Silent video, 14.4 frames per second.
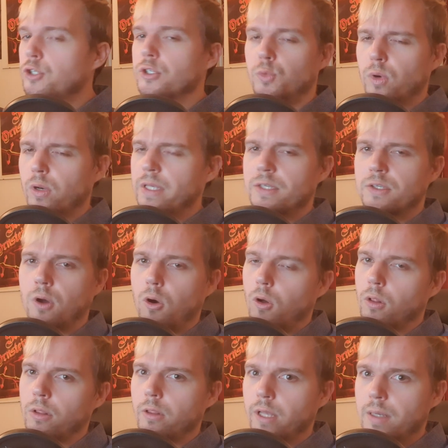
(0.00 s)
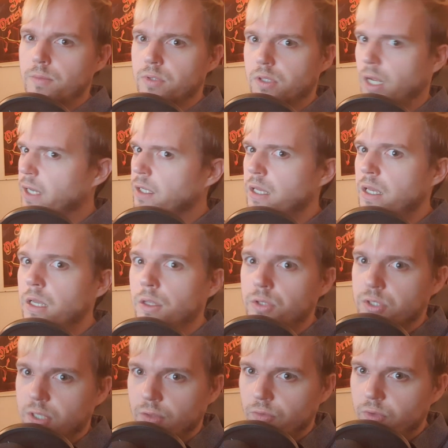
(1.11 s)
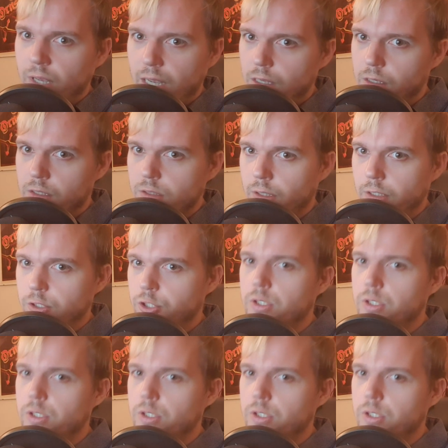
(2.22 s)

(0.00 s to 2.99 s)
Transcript: and just released all claims instantaneously,